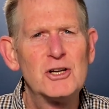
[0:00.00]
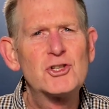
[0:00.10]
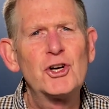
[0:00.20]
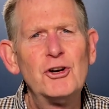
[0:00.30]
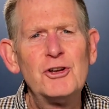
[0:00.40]

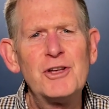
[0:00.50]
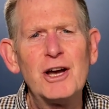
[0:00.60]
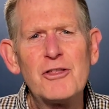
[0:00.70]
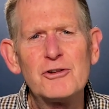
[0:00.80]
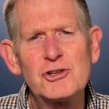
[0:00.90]
Turn the
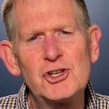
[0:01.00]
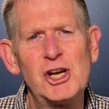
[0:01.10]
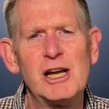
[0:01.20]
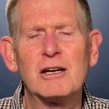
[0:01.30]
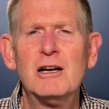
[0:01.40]
other
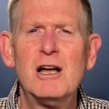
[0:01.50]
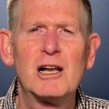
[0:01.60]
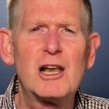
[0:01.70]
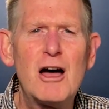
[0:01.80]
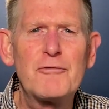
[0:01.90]
cheek.
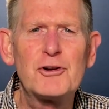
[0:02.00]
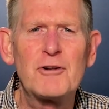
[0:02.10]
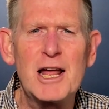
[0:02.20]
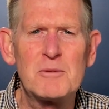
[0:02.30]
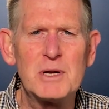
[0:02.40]
Love
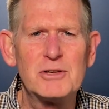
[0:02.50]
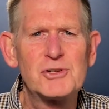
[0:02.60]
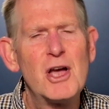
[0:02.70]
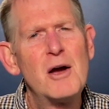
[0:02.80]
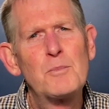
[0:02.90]
your
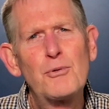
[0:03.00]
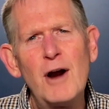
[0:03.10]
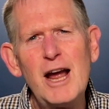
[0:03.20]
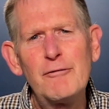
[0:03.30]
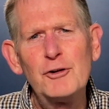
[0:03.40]
enemies.
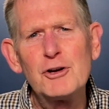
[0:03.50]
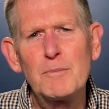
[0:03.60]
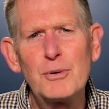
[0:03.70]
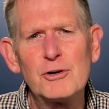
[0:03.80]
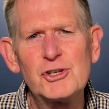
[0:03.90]
Pray for your
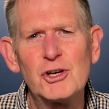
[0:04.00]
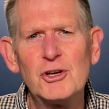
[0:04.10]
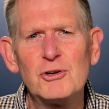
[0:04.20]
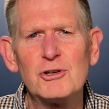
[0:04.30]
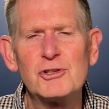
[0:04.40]

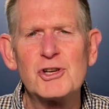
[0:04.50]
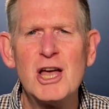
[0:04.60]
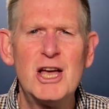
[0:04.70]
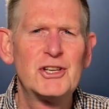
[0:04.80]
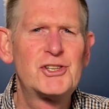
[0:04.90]
persecutors.
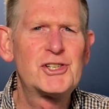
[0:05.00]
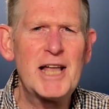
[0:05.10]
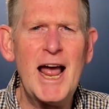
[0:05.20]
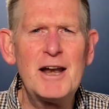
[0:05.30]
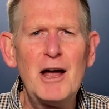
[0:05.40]

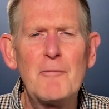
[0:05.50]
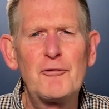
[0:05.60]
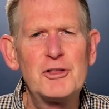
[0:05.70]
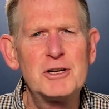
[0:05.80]
Stand up for the